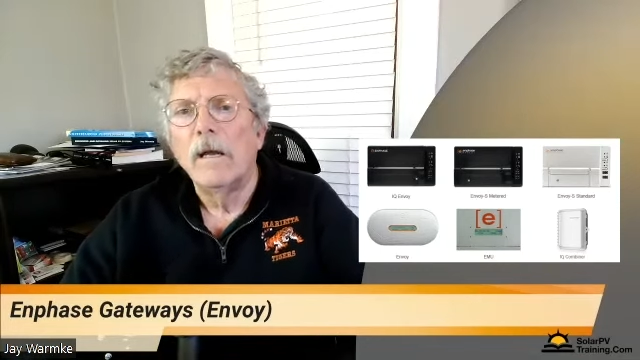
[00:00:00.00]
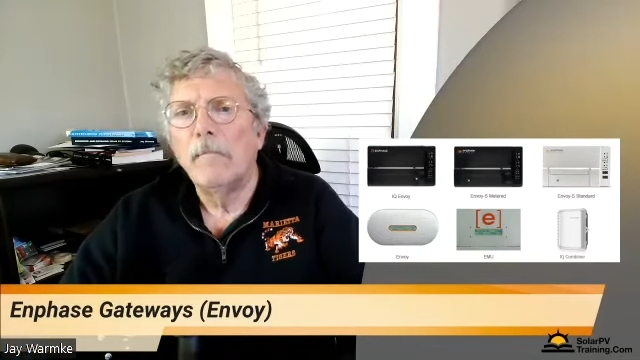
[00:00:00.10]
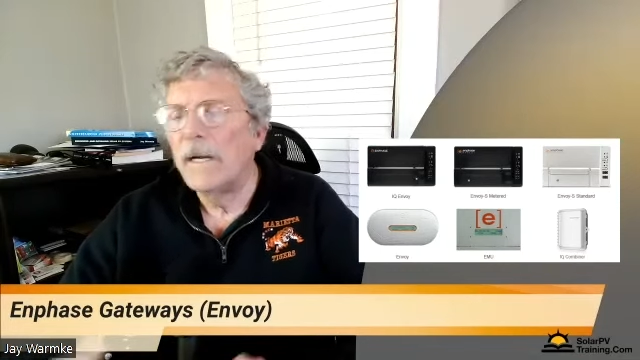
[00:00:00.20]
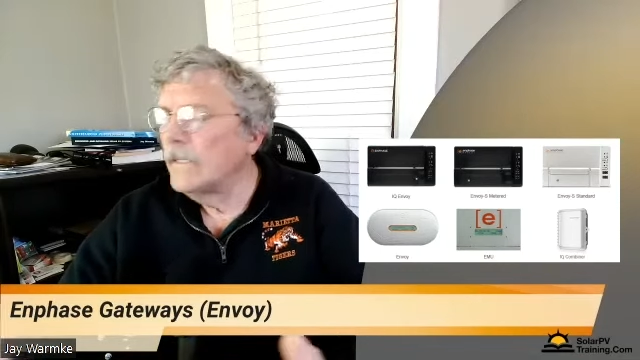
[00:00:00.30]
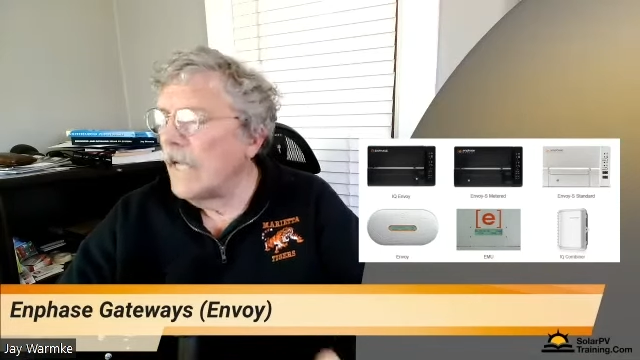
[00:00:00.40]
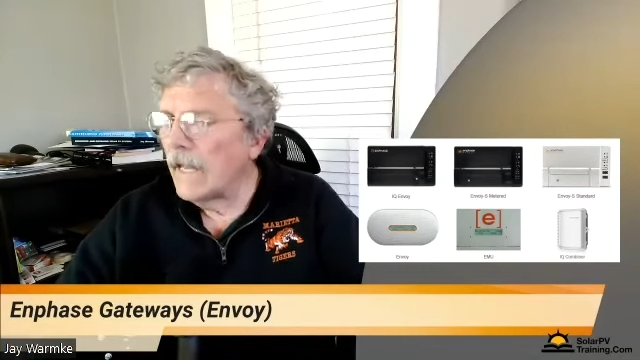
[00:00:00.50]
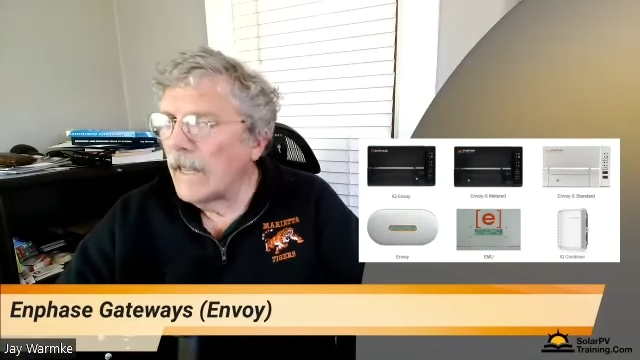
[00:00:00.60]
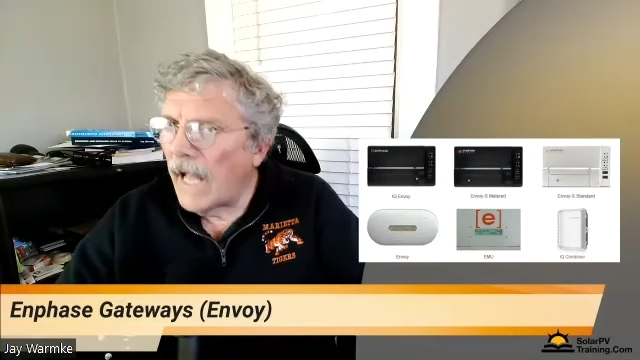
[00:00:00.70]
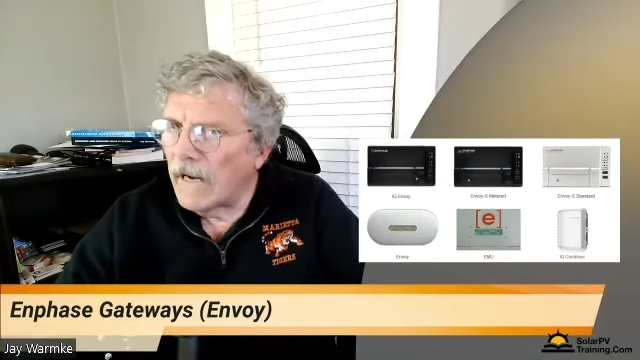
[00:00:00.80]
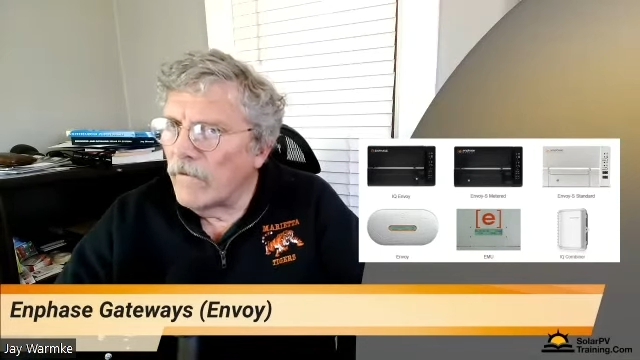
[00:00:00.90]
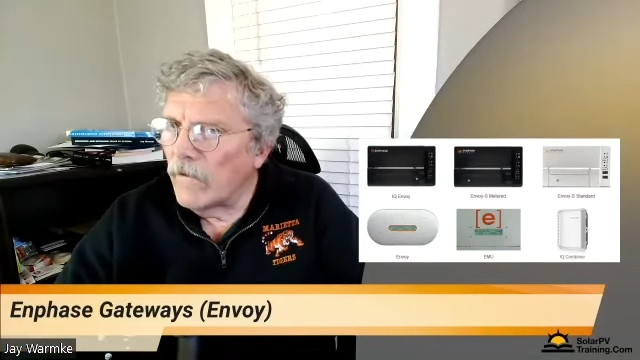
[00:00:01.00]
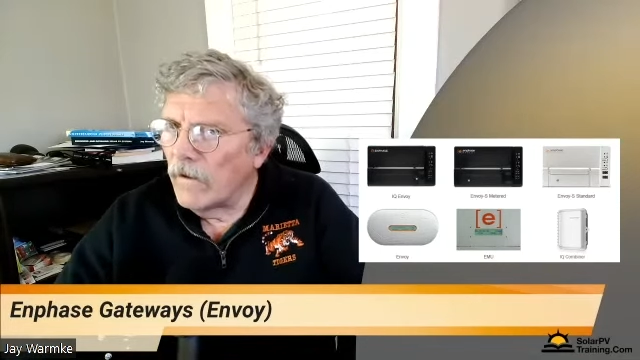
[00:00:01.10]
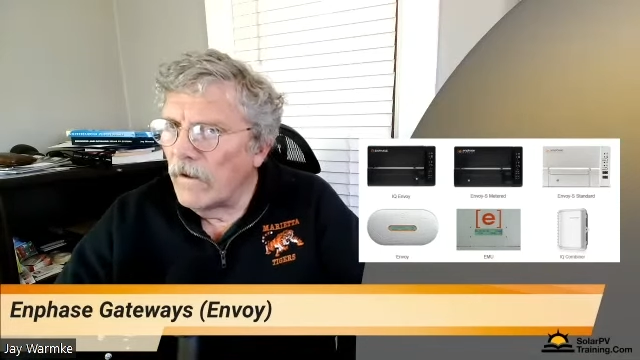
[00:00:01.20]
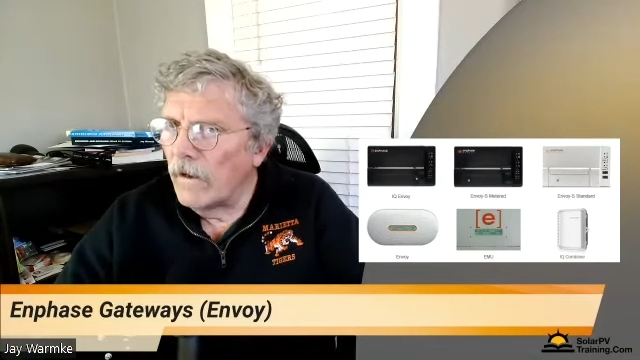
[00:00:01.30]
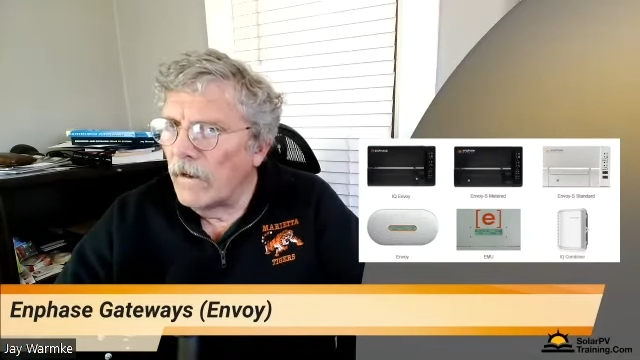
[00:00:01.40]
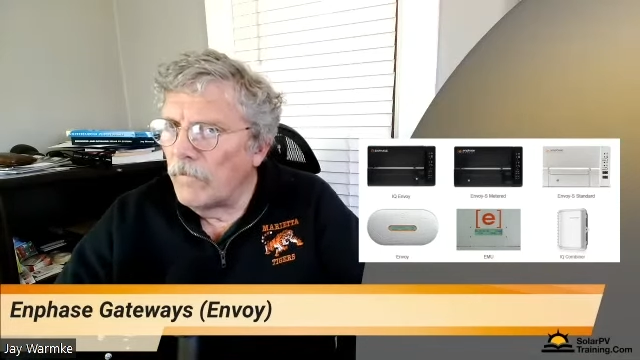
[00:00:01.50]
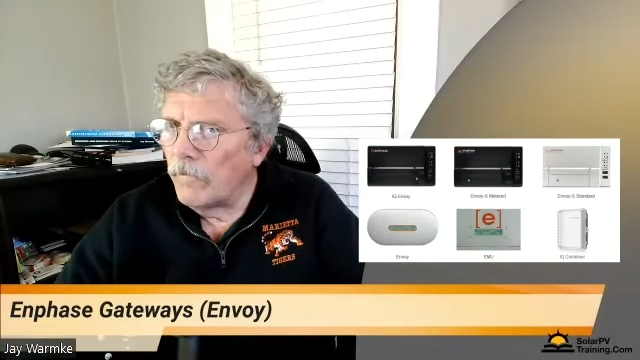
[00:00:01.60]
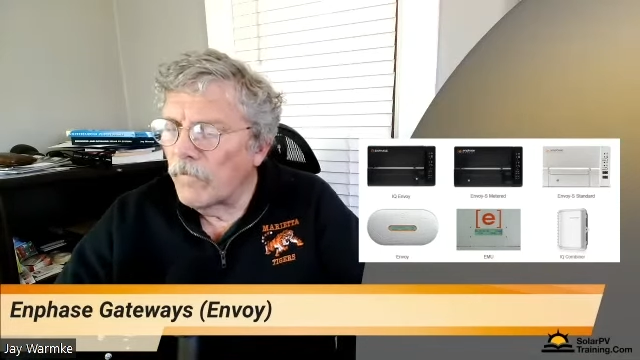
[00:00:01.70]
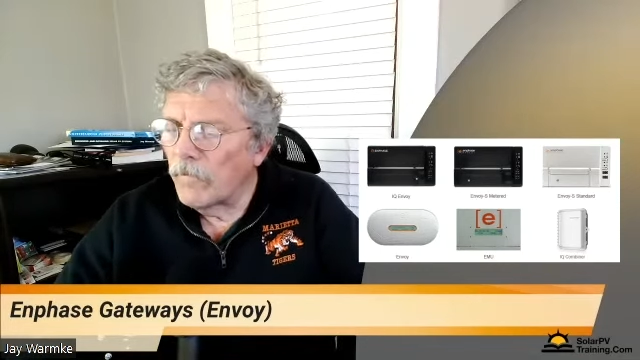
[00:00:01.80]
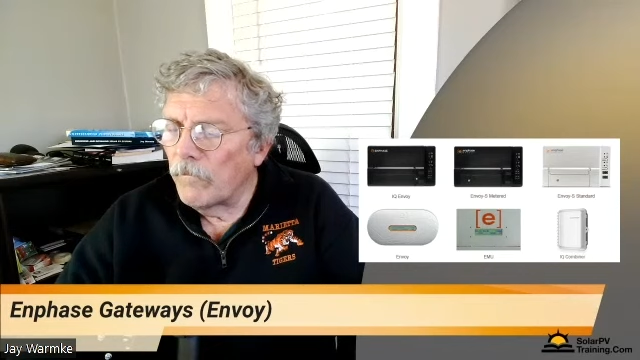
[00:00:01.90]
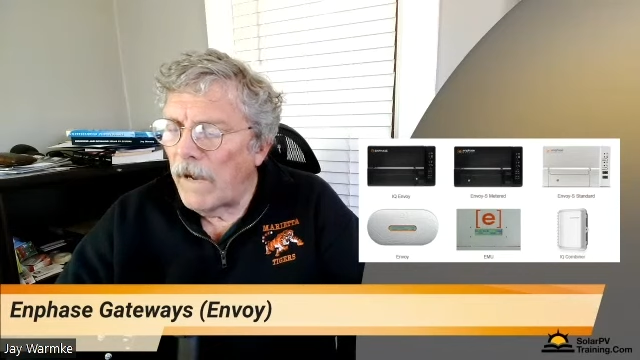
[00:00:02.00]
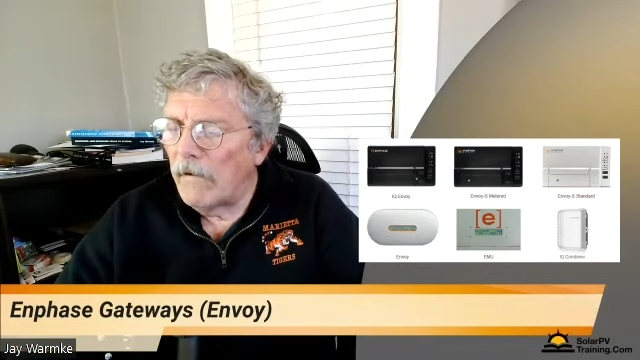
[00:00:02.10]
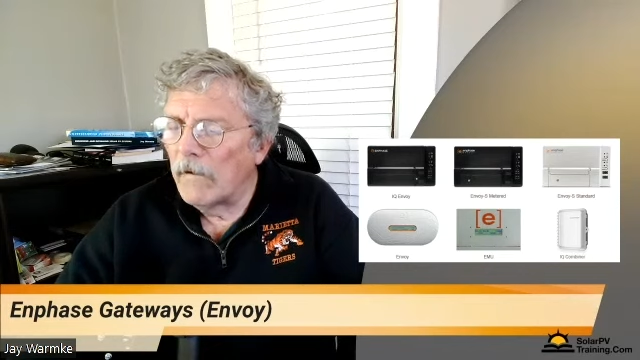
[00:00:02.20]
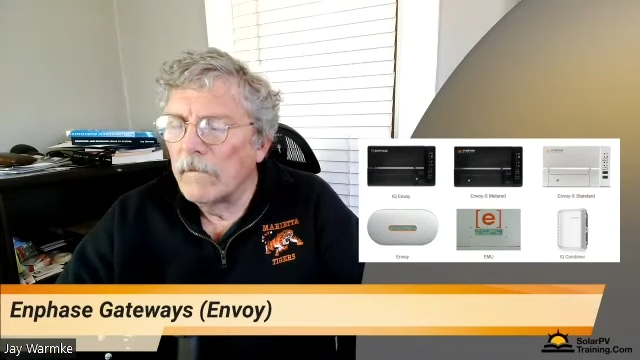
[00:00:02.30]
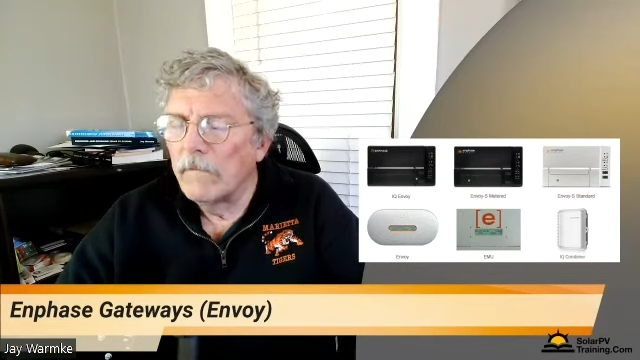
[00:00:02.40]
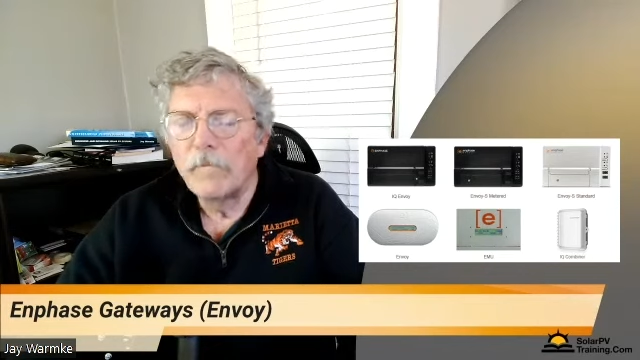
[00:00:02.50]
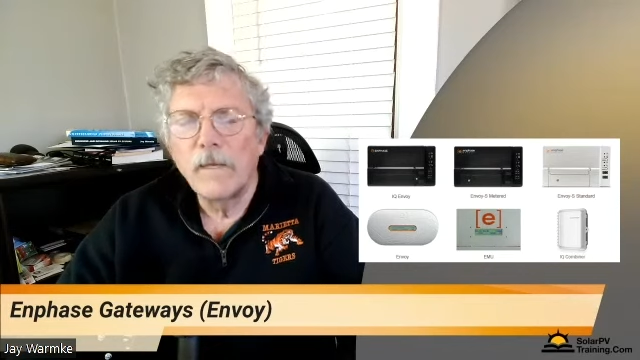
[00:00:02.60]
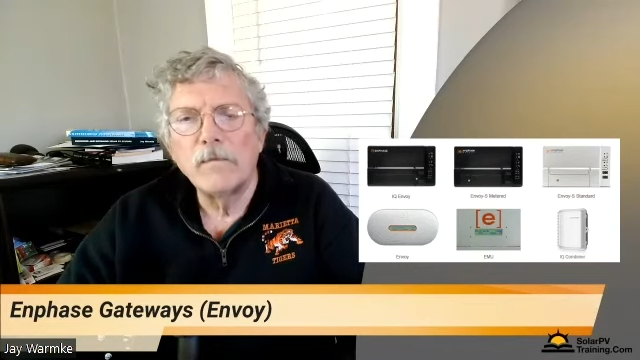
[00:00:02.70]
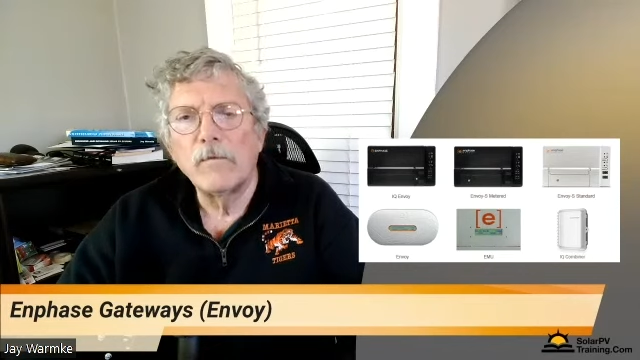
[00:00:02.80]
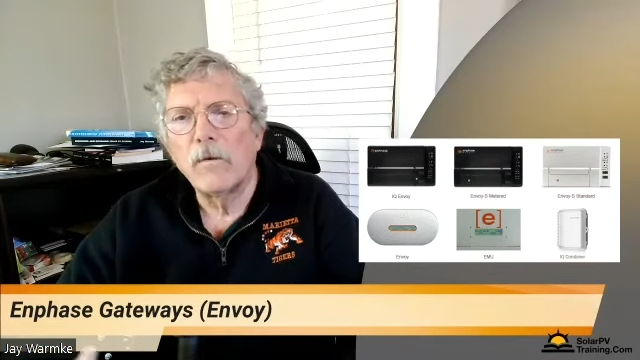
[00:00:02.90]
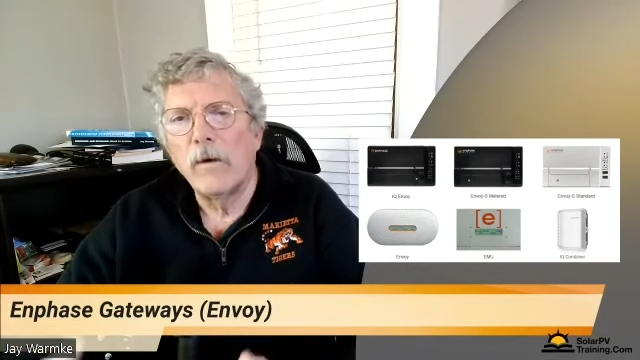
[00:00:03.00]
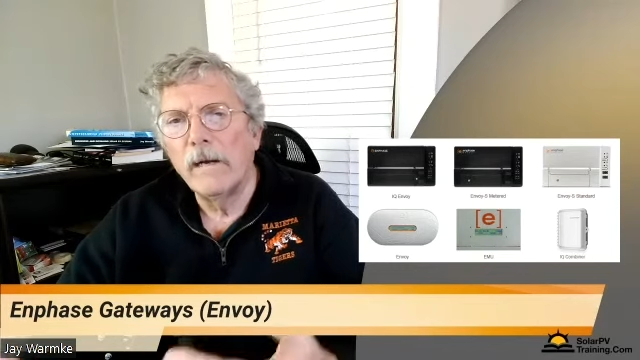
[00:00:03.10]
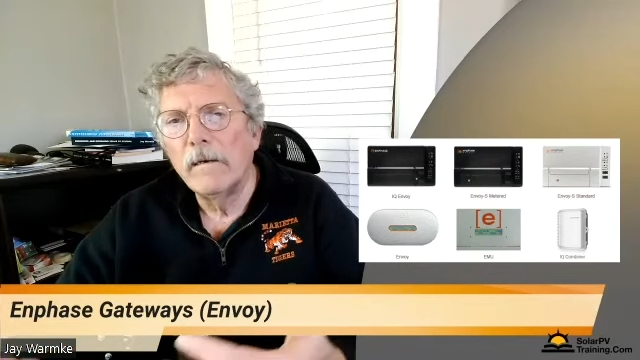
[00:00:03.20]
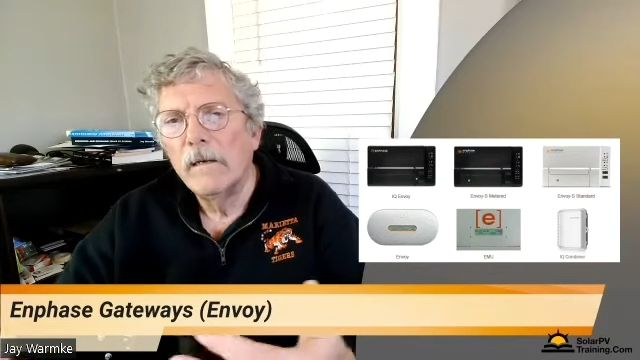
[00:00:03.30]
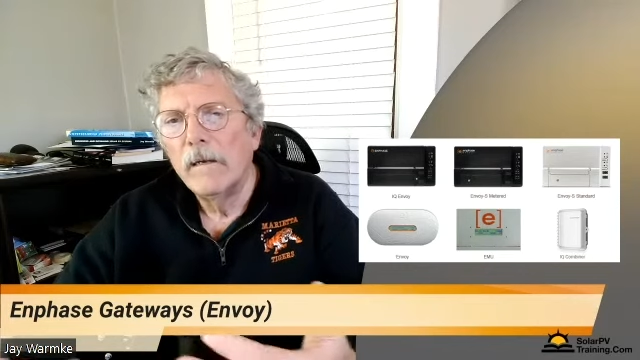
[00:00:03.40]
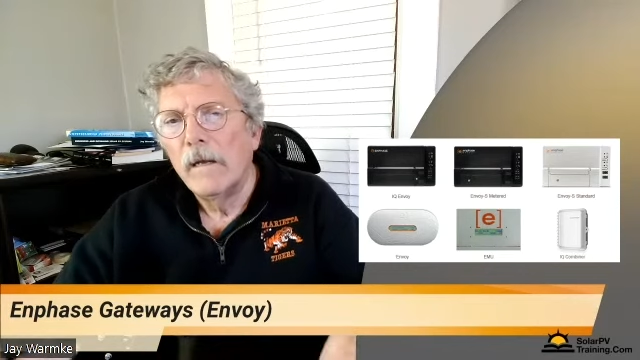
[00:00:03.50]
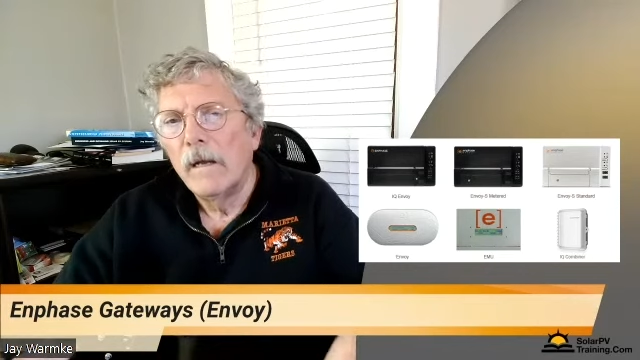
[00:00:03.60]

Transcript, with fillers: but it's not a lot of um, power that's required.